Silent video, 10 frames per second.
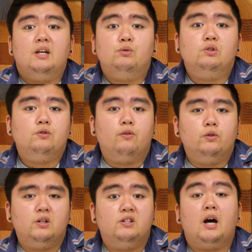Samsung's
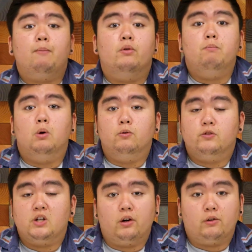phone to the top of the mobile
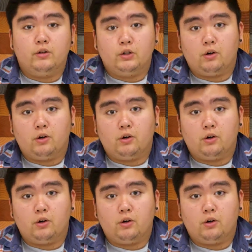photography